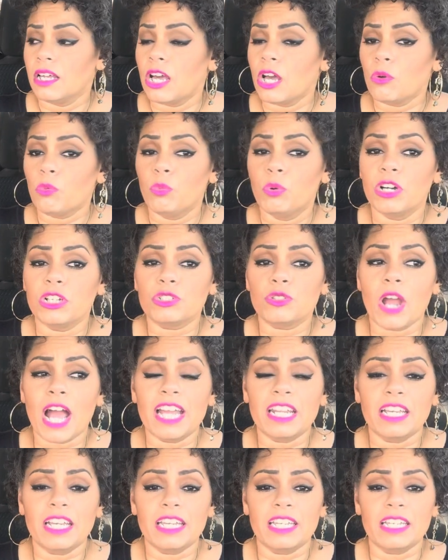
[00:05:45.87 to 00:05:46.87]
will try
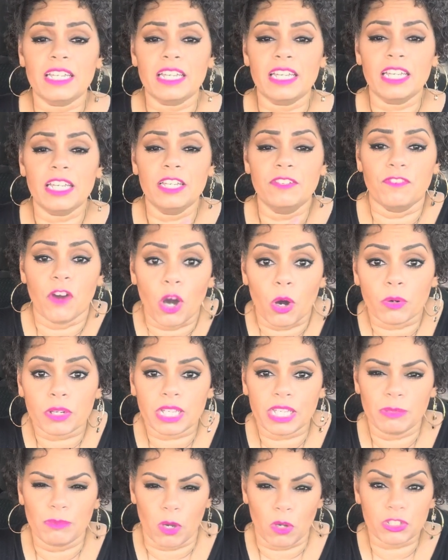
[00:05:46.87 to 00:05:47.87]
to evoke
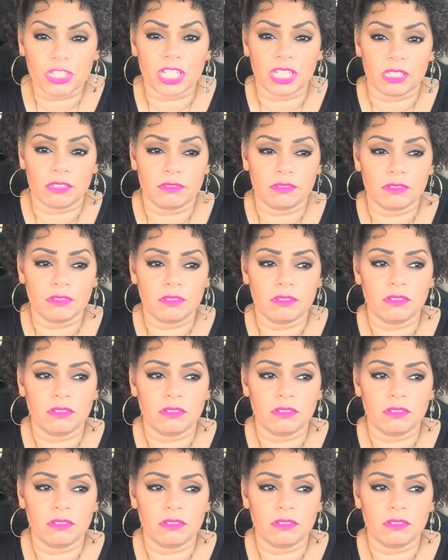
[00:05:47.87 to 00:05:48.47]
emotion.